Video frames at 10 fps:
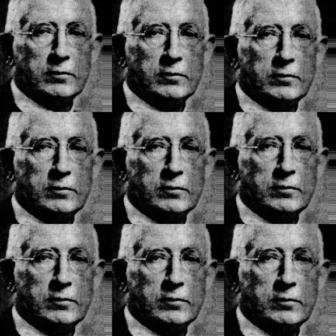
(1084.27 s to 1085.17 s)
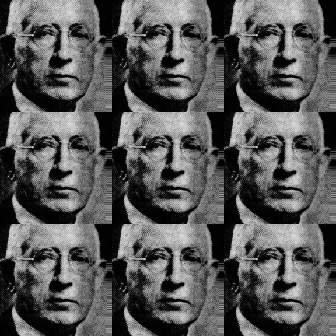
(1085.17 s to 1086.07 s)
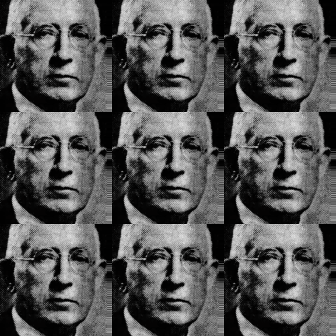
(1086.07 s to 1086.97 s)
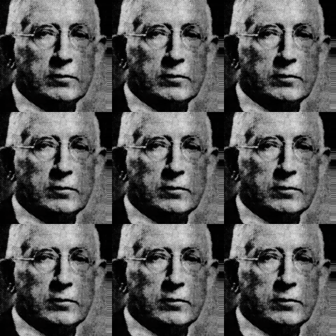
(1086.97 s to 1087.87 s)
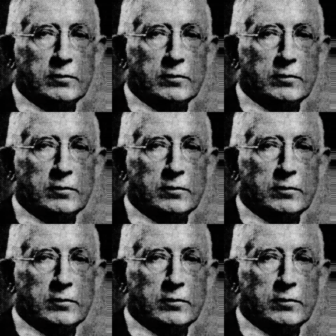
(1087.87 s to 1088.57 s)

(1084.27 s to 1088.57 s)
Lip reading: The person shown says nothing.